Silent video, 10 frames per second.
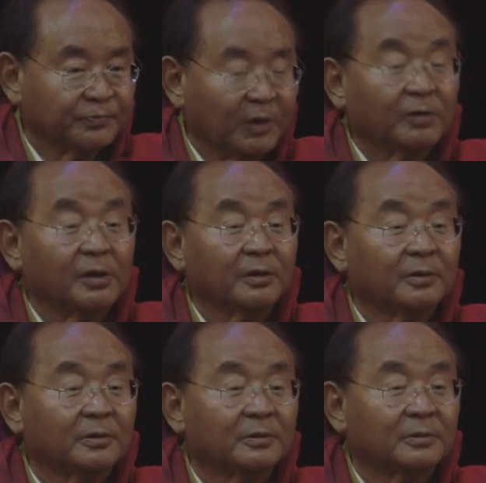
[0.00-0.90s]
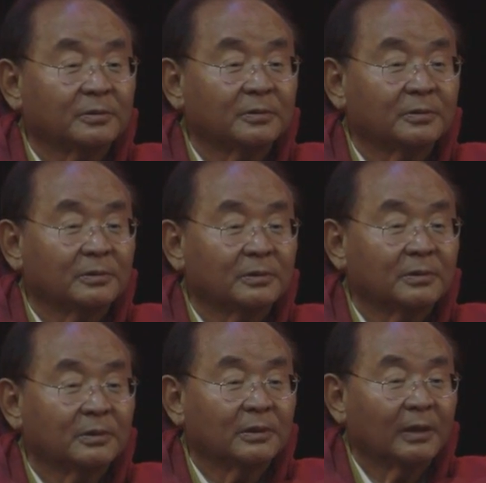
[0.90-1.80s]
That's it.
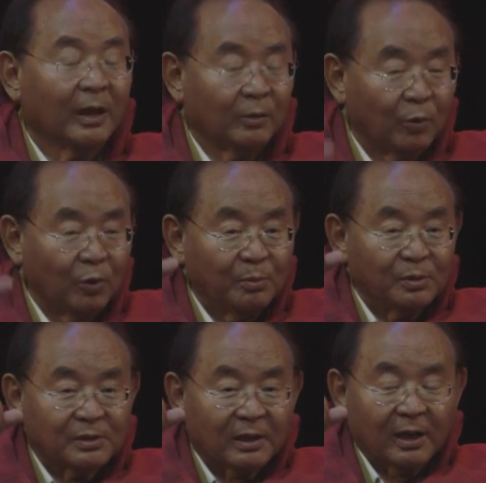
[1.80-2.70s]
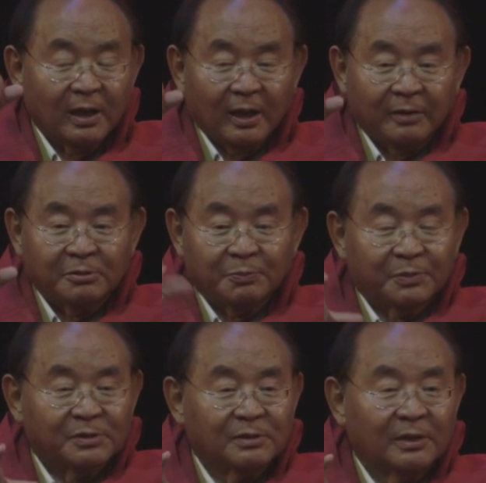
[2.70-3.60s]
And almost like
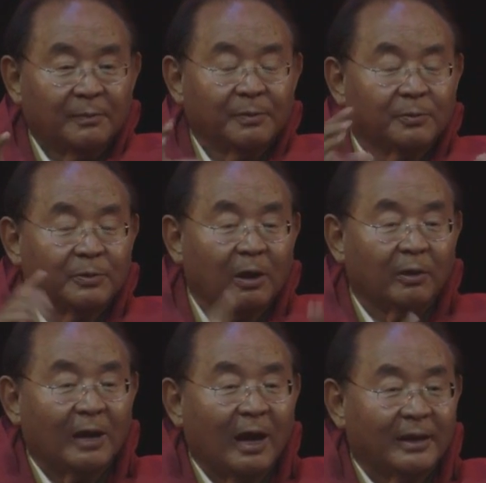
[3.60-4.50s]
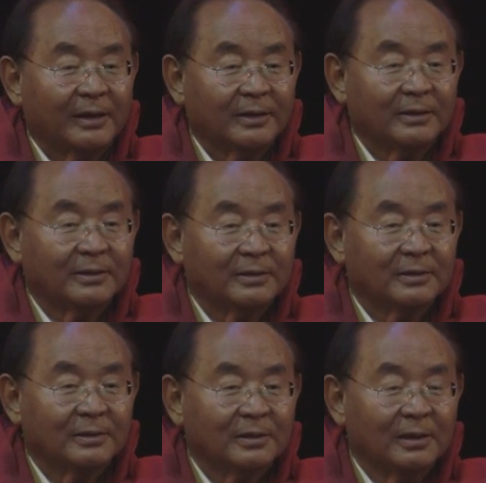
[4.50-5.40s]
100% there, but without I,
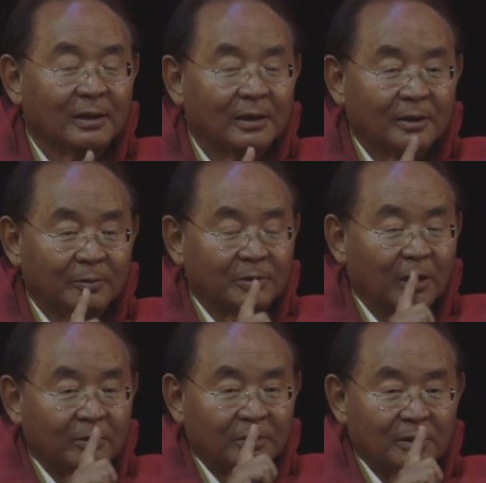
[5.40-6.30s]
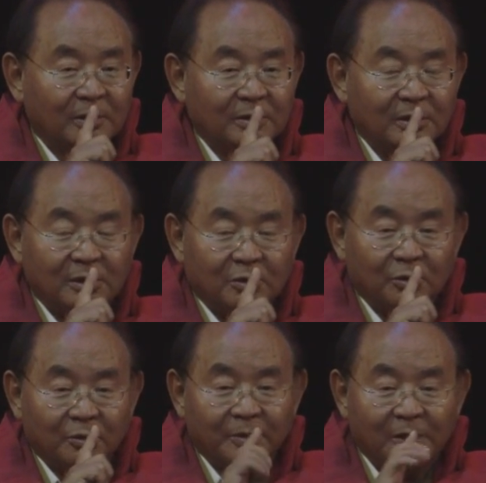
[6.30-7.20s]
without the
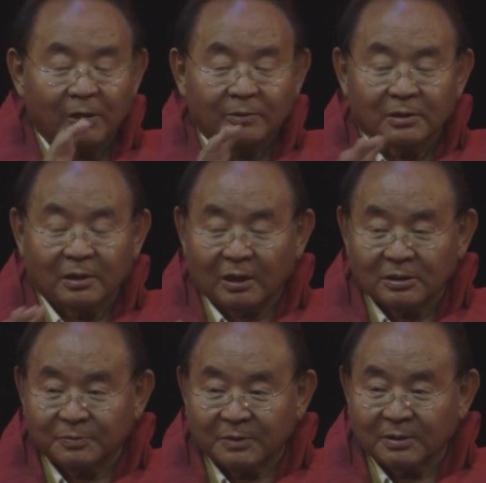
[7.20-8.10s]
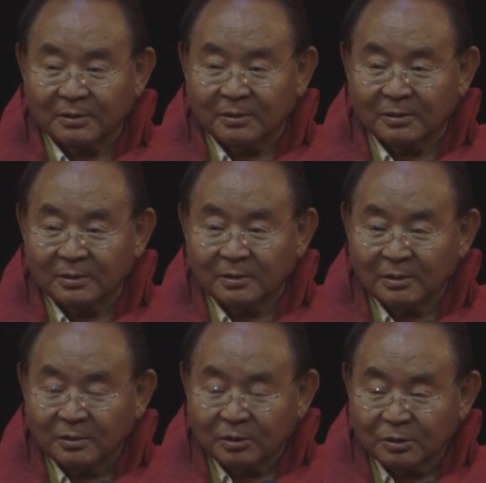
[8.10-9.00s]
ego, without the grasping,
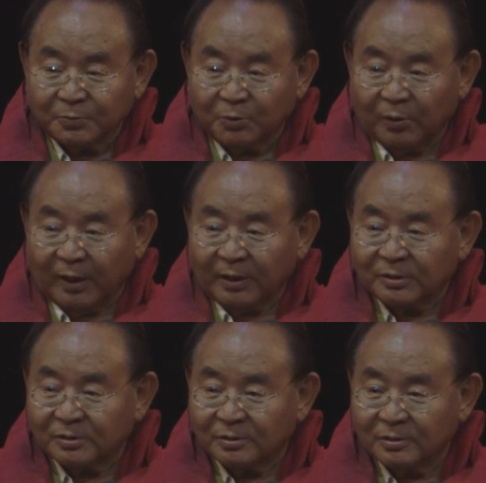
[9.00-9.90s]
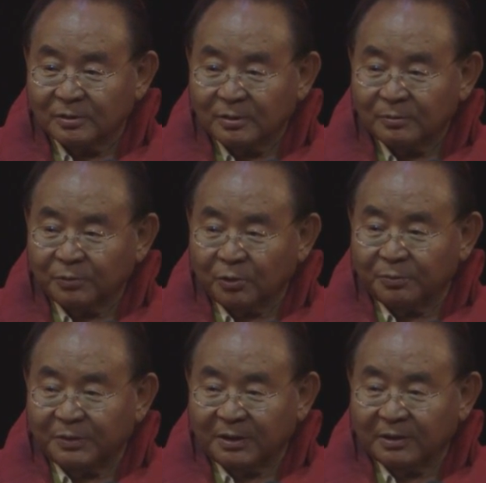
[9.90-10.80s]
just pure action pure
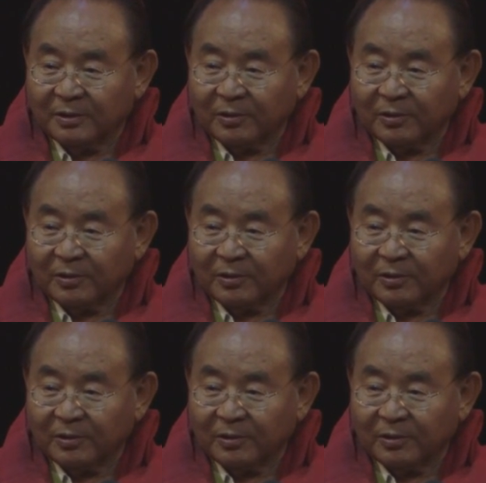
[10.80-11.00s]
being,